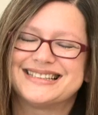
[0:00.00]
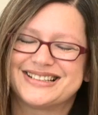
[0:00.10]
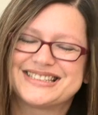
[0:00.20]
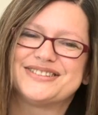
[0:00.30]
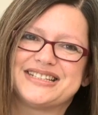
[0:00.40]
and
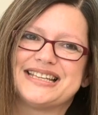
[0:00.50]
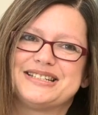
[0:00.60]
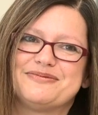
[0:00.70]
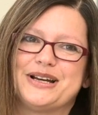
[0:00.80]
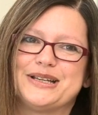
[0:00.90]
lots of
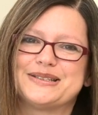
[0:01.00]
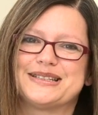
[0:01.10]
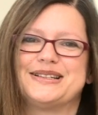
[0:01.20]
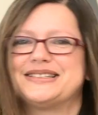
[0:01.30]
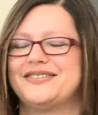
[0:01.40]
testimonials
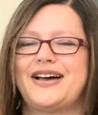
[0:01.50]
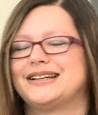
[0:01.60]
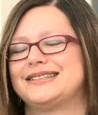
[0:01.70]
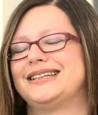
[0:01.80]
and lots of hugs